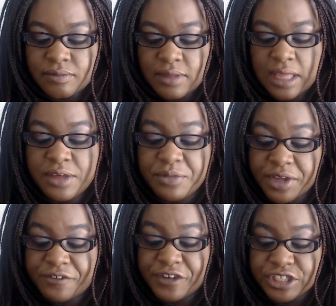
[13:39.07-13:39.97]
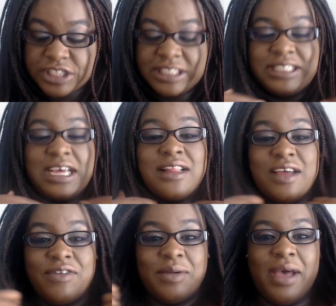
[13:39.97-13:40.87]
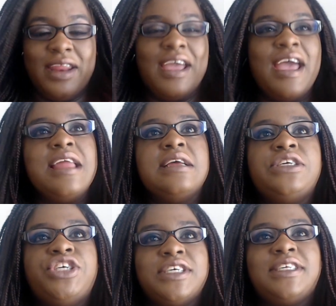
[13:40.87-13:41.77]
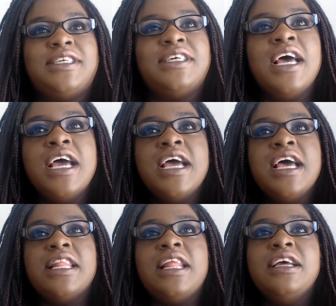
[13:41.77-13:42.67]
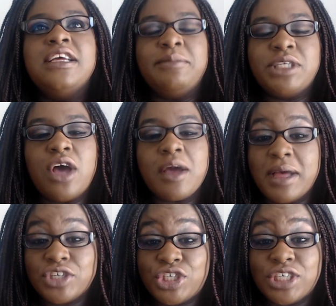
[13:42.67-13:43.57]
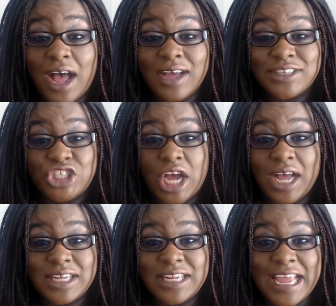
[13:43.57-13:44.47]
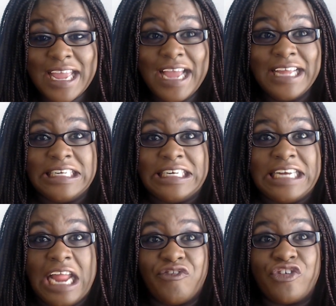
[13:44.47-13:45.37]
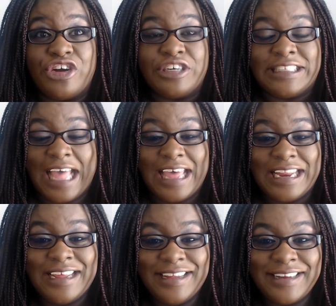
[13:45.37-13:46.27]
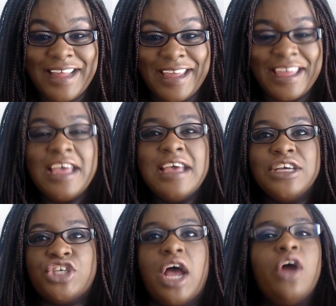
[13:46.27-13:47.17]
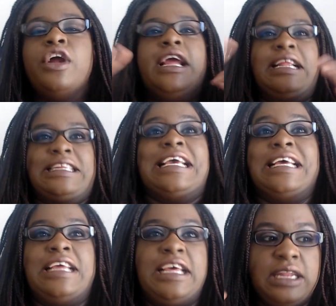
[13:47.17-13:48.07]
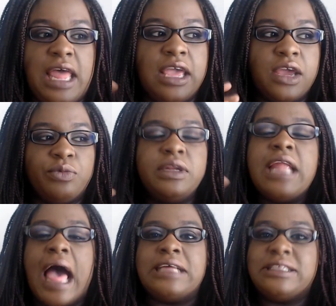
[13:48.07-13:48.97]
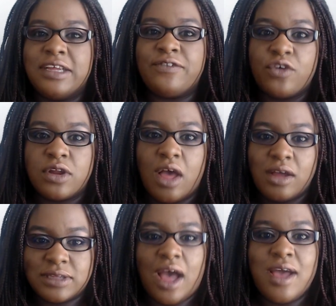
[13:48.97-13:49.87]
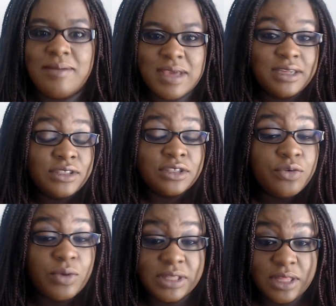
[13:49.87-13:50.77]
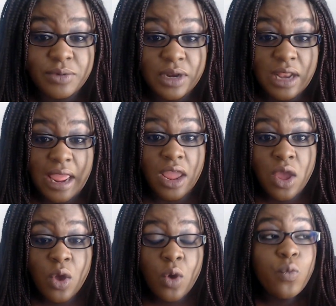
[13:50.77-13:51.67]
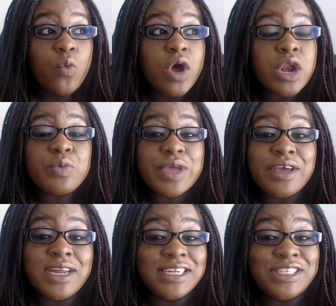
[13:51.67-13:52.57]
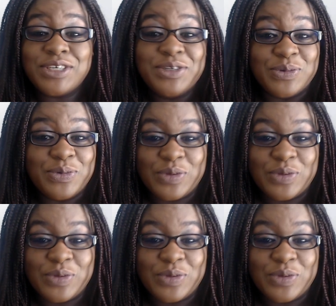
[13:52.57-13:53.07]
And then we officially tell everybody, and it's just, let me talk about shock. Shock like never sat in. Like, shock, or it did. It like lasted for a long time because the one thing we're like, what are we gonna do?